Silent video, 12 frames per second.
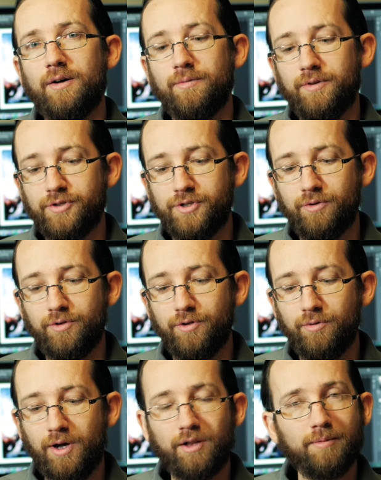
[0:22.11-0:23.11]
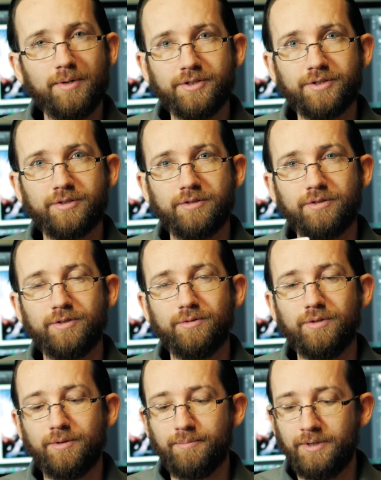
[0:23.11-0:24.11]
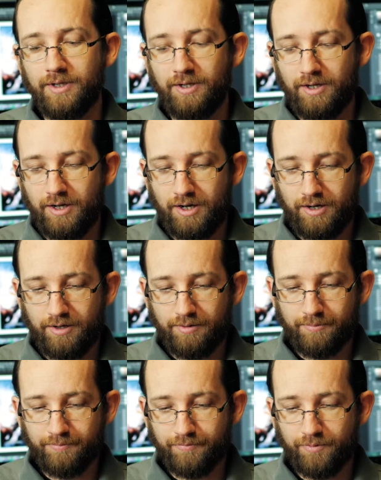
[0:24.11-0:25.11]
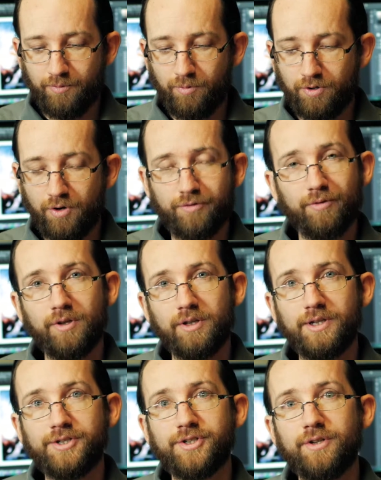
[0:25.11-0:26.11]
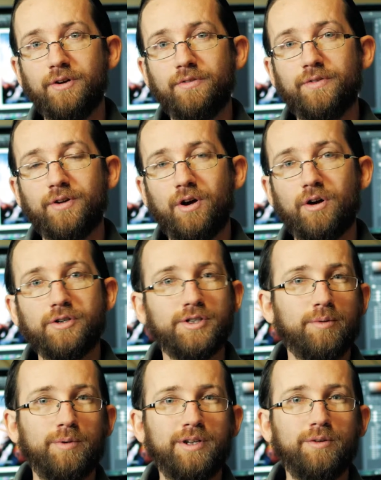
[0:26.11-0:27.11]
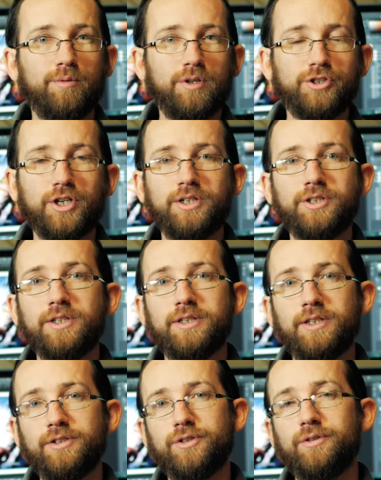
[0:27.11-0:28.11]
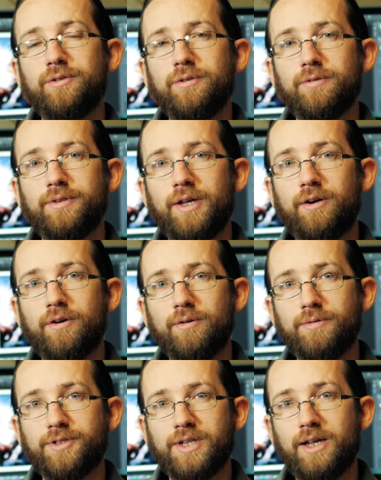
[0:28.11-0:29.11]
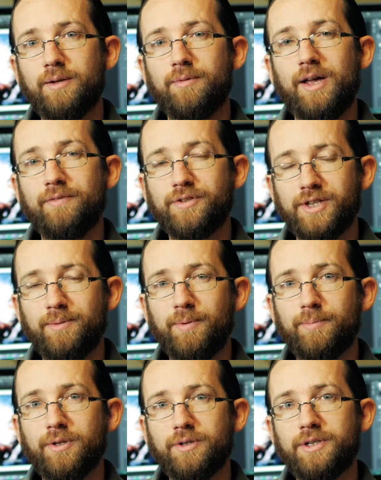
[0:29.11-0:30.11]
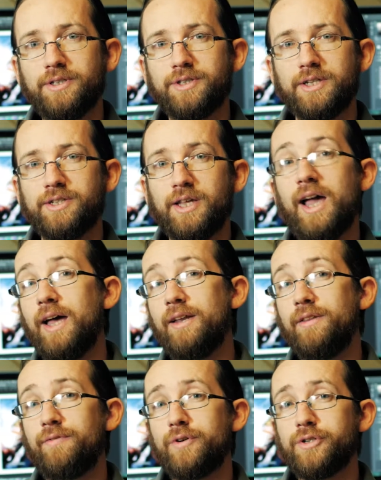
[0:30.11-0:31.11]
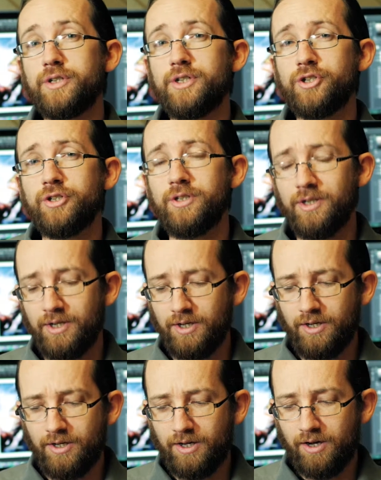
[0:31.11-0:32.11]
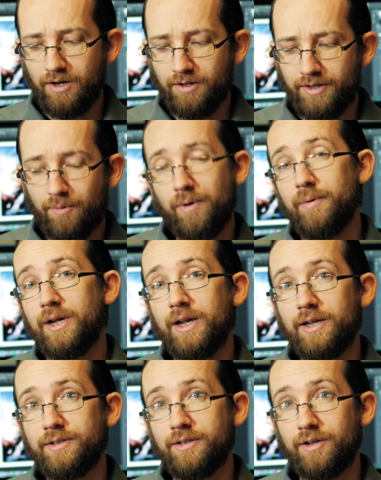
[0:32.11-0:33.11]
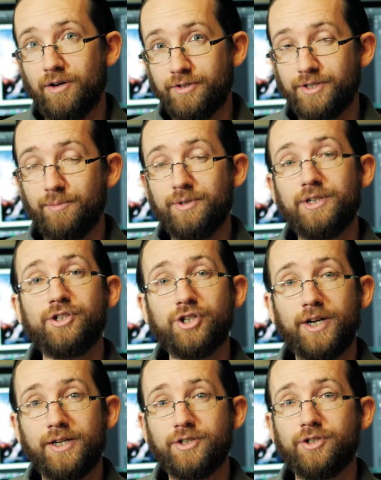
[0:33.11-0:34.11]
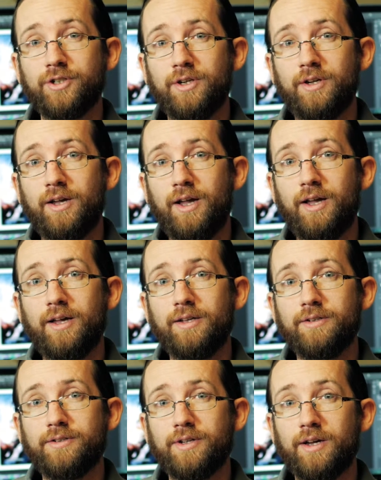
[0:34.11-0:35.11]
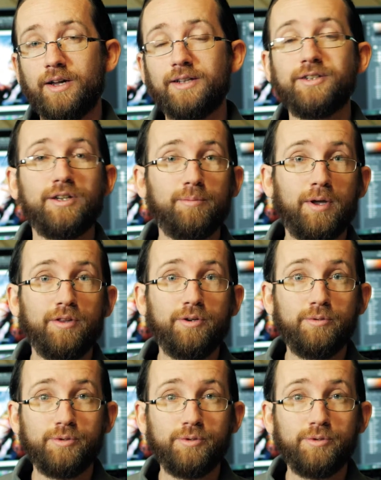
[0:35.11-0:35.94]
There's no new elements to them. We'll go through the list of the cards that we didn't really change anything to, that are the same, that have the same abilities as they had in the first edition. That way we can get to the cards that we did change, and I can tell you about the new